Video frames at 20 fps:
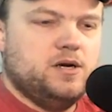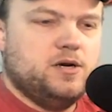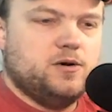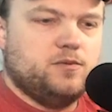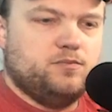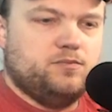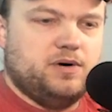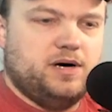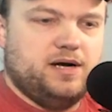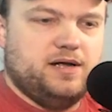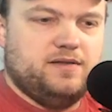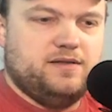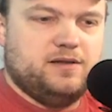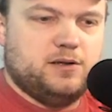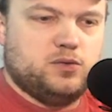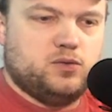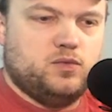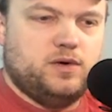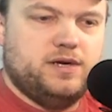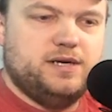But
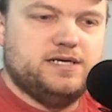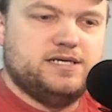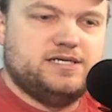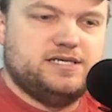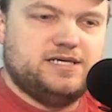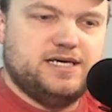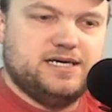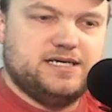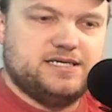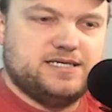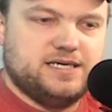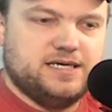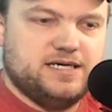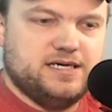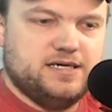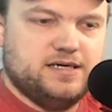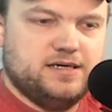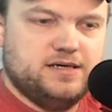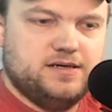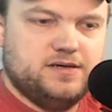this 1 to
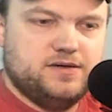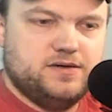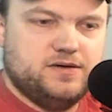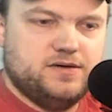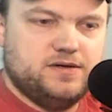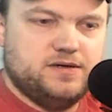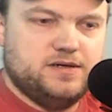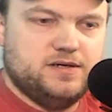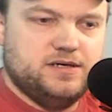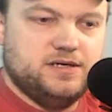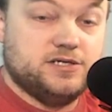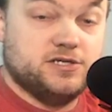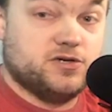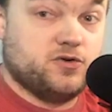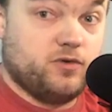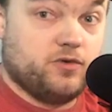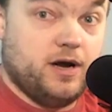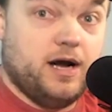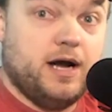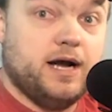60 is a
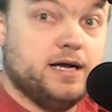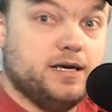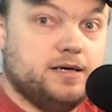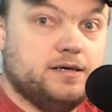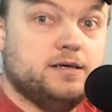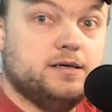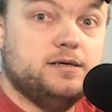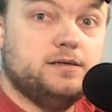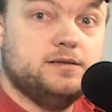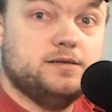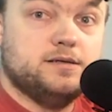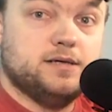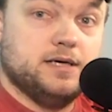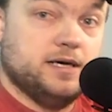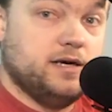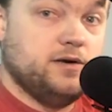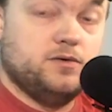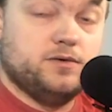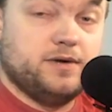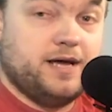grind. There
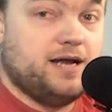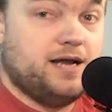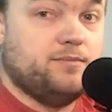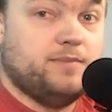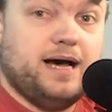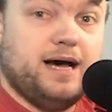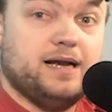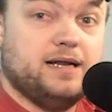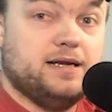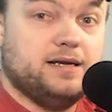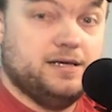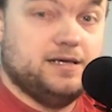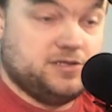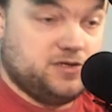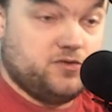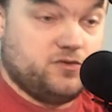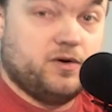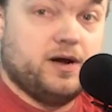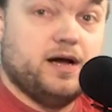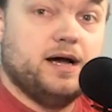ain't no doubt about it. It's a
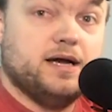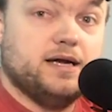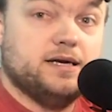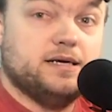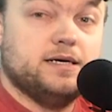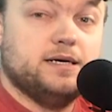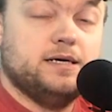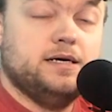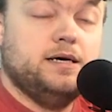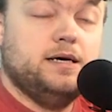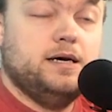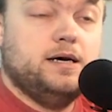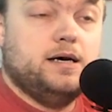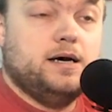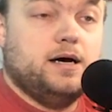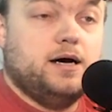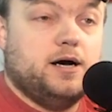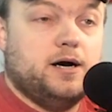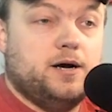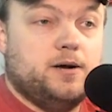grind.
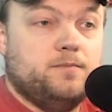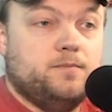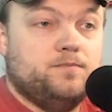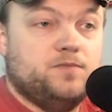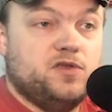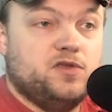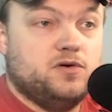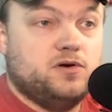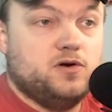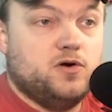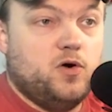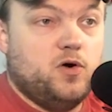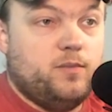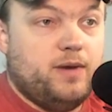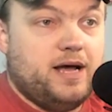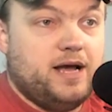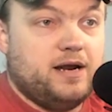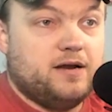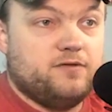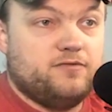You can go
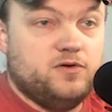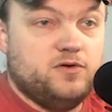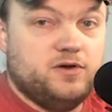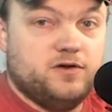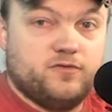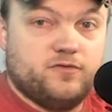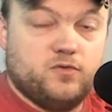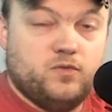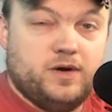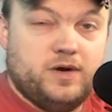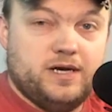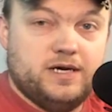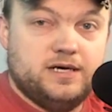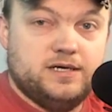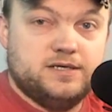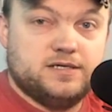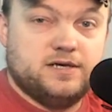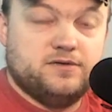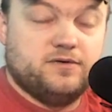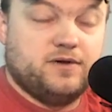about it a few different
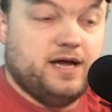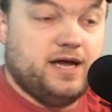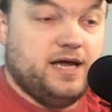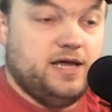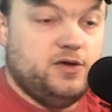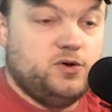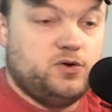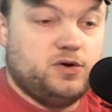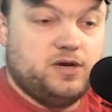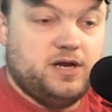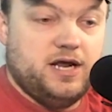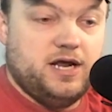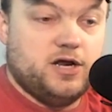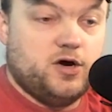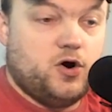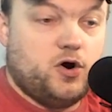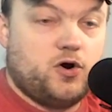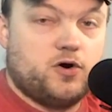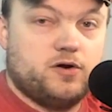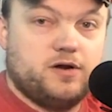ways. Either A, you can hit it
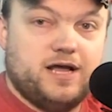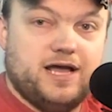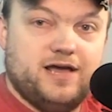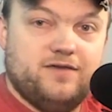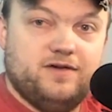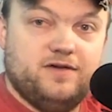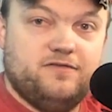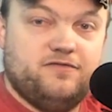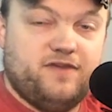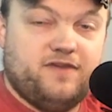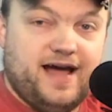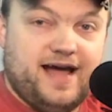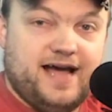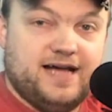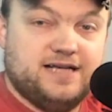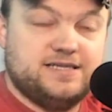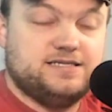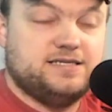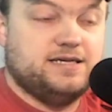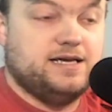hard and heavy
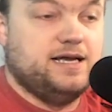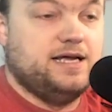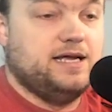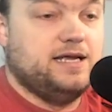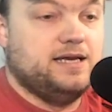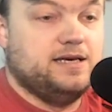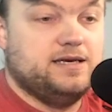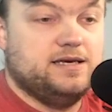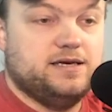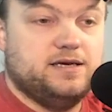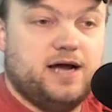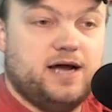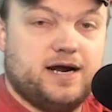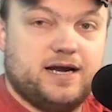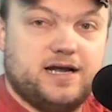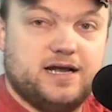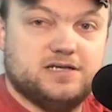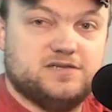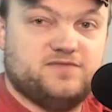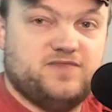fast and knock
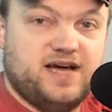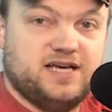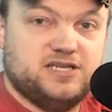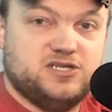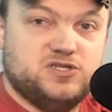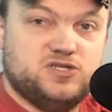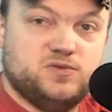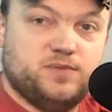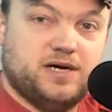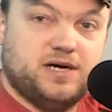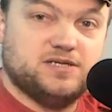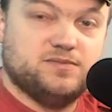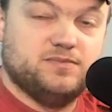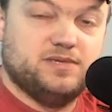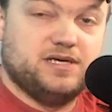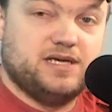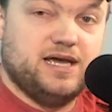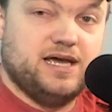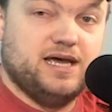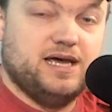it out as fast as you possibly
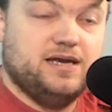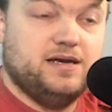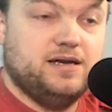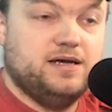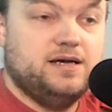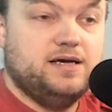can